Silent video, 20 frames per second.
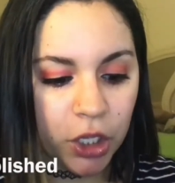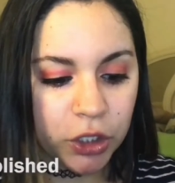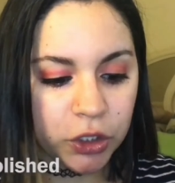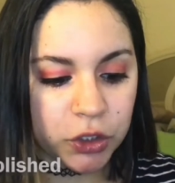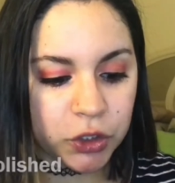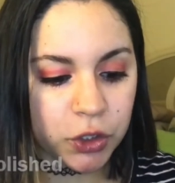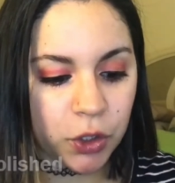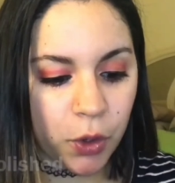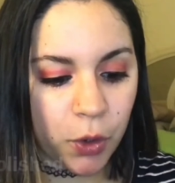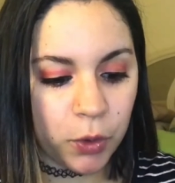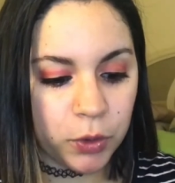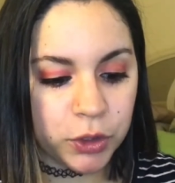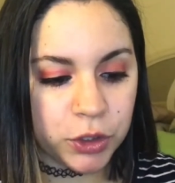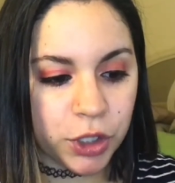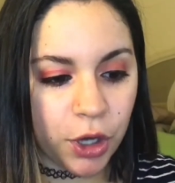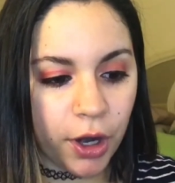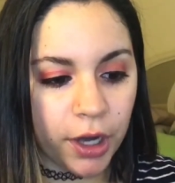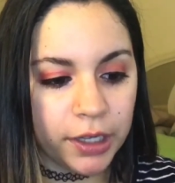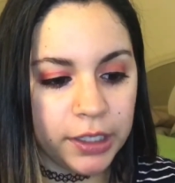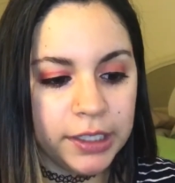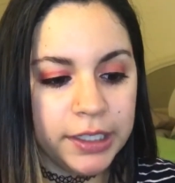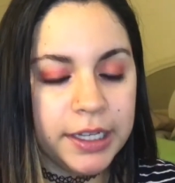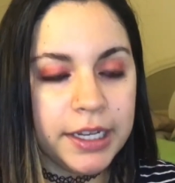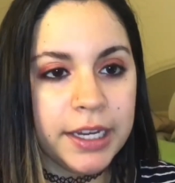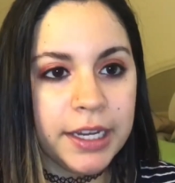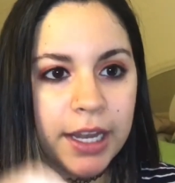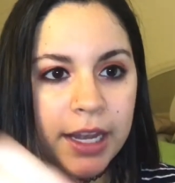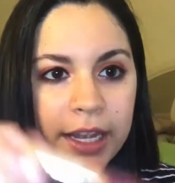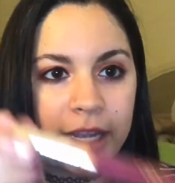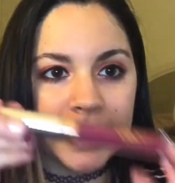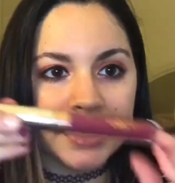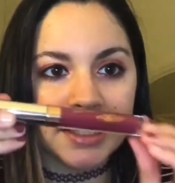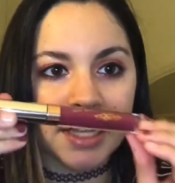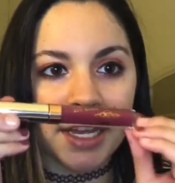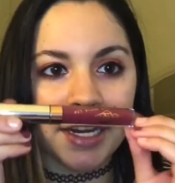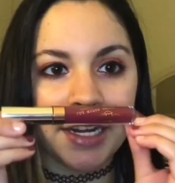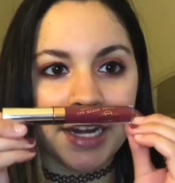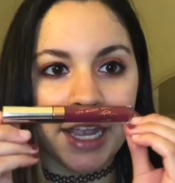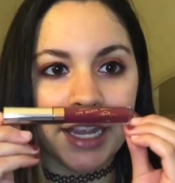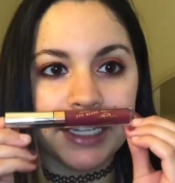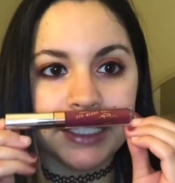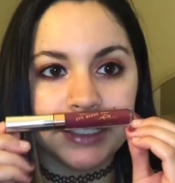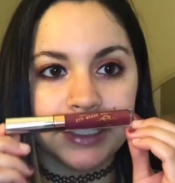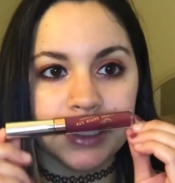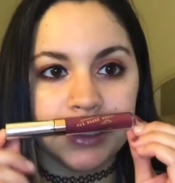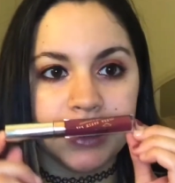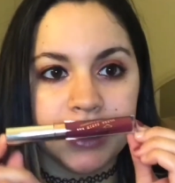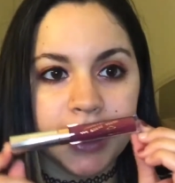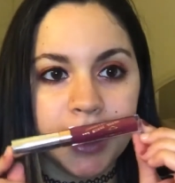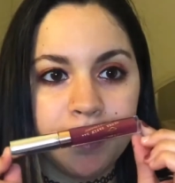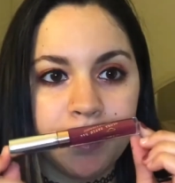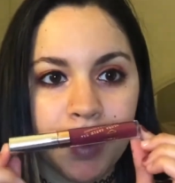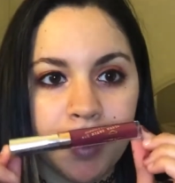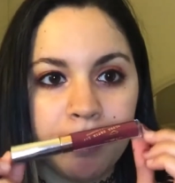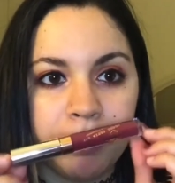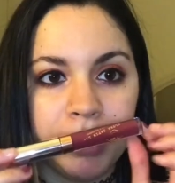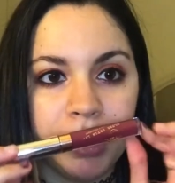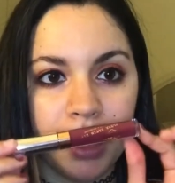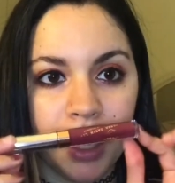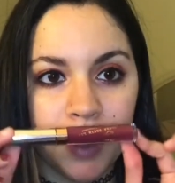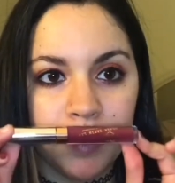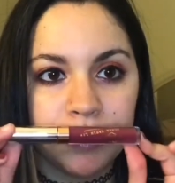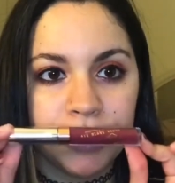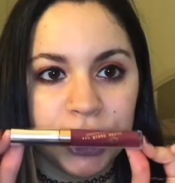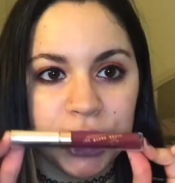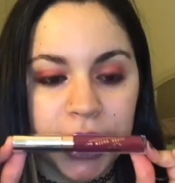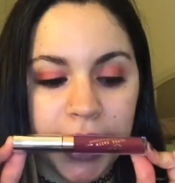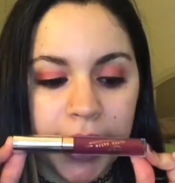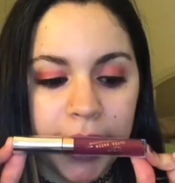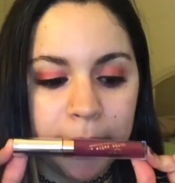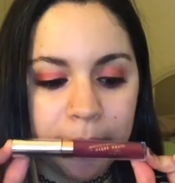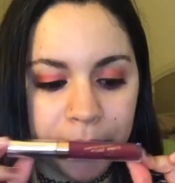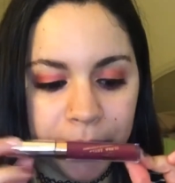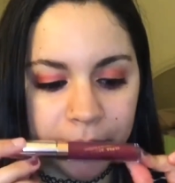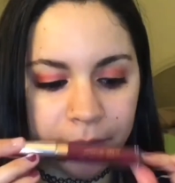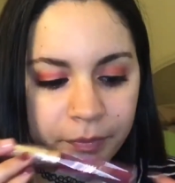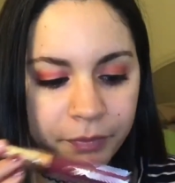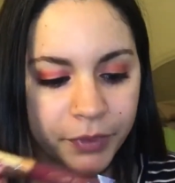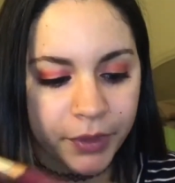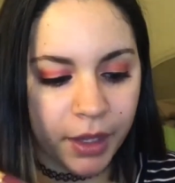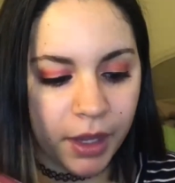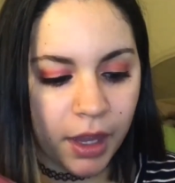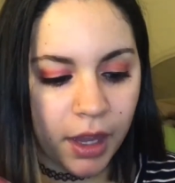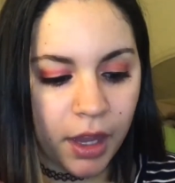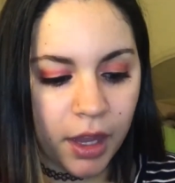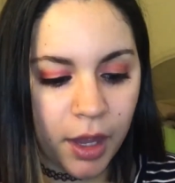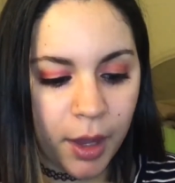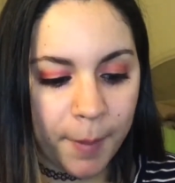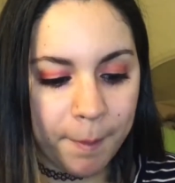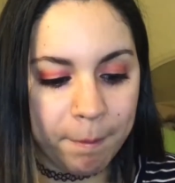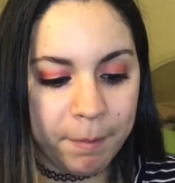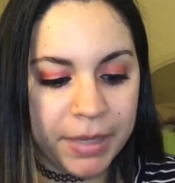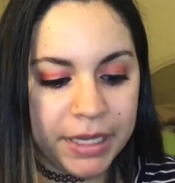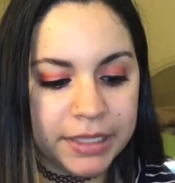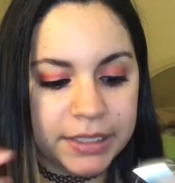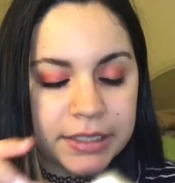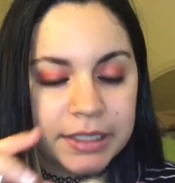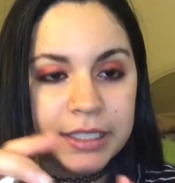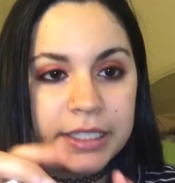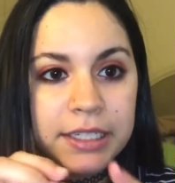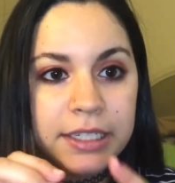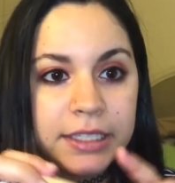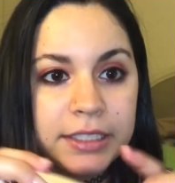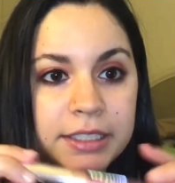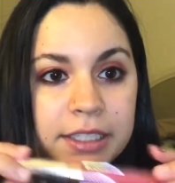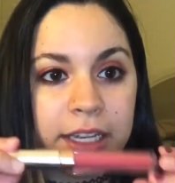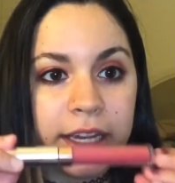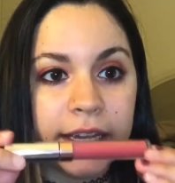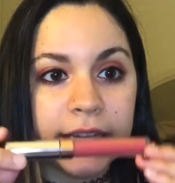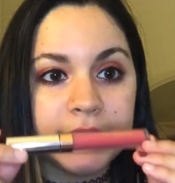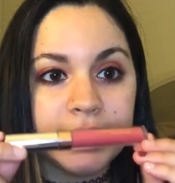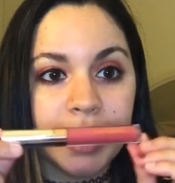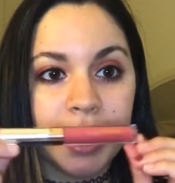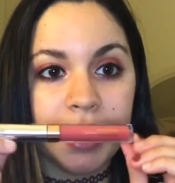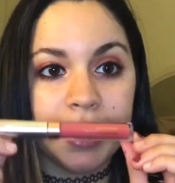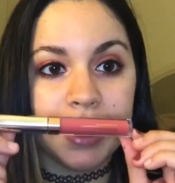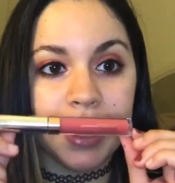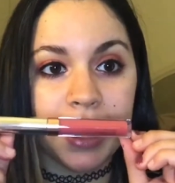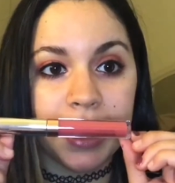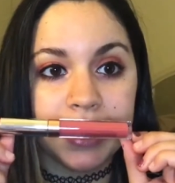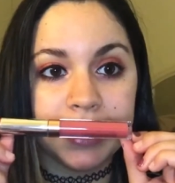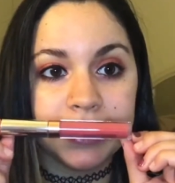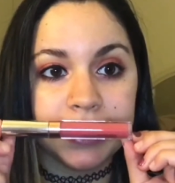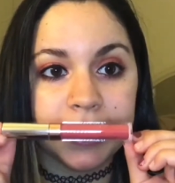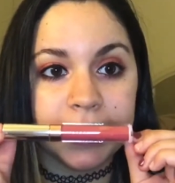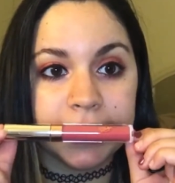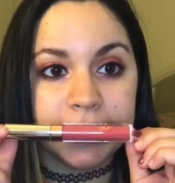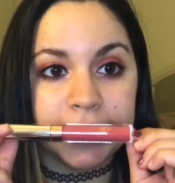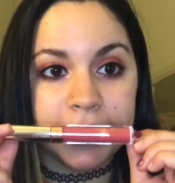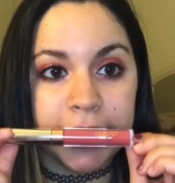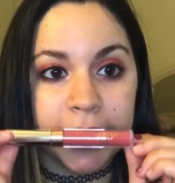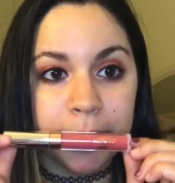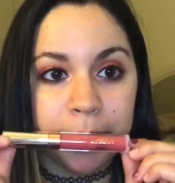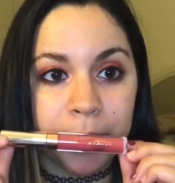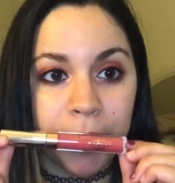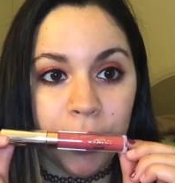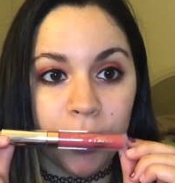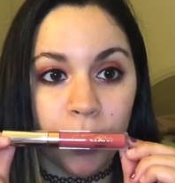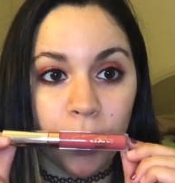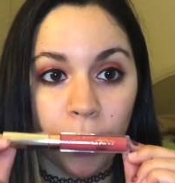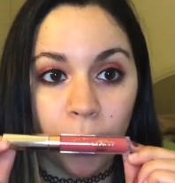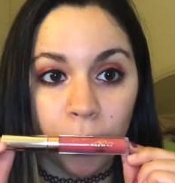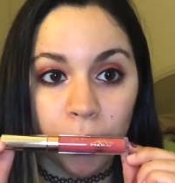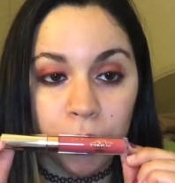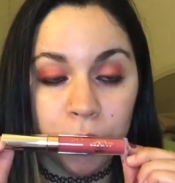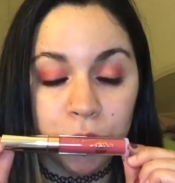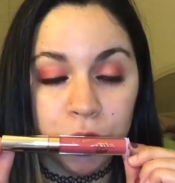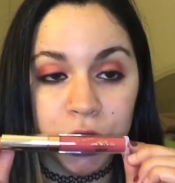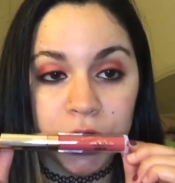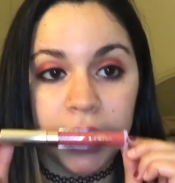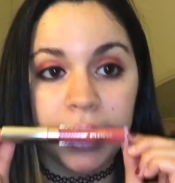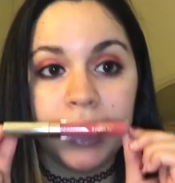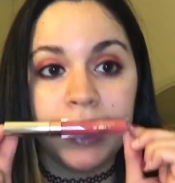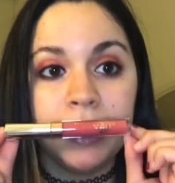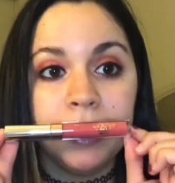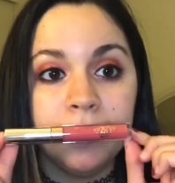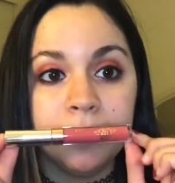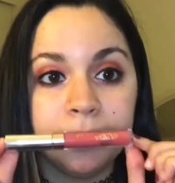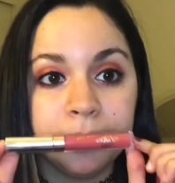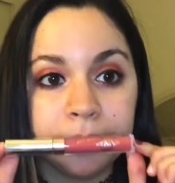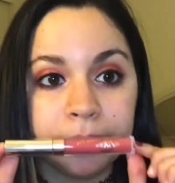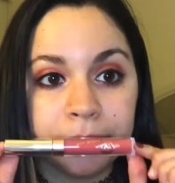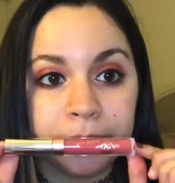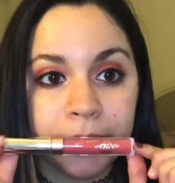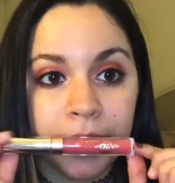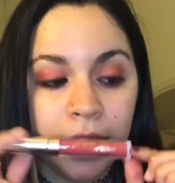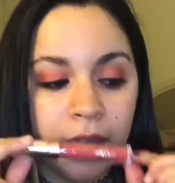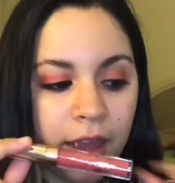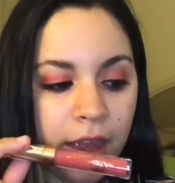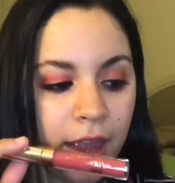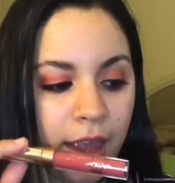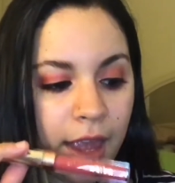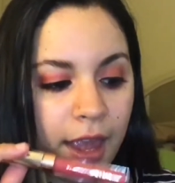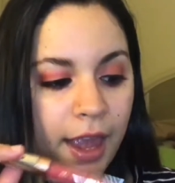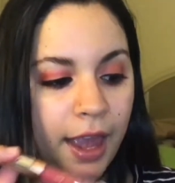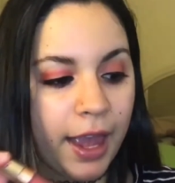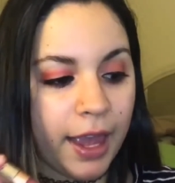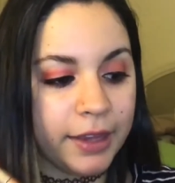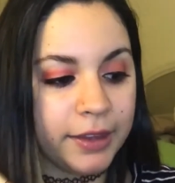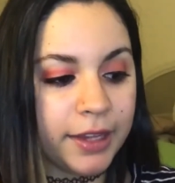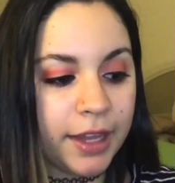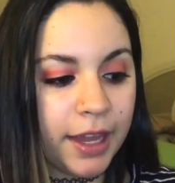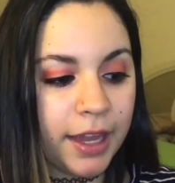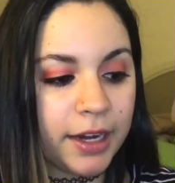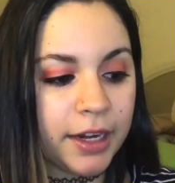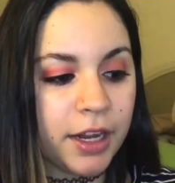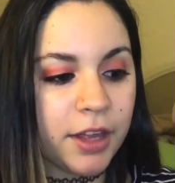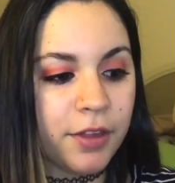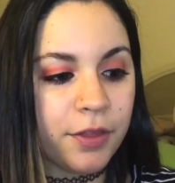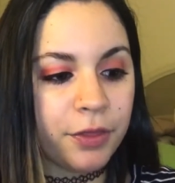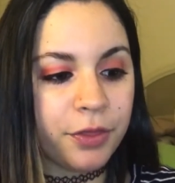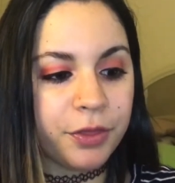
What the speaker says: So Darling is a nice deep plum shade. Mrs. is a nice deep coral shade. And then